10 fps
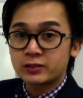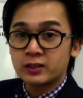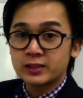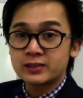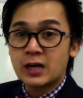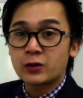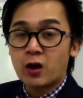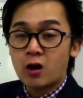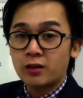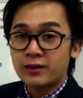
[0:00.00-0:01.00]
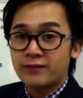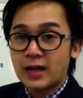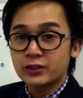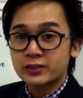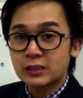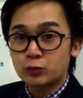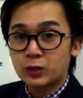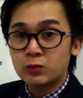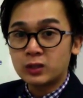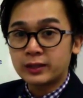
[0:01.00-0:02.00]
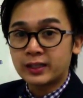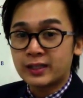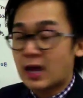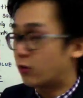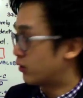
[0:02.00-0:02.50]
to list down all the values that we will need in our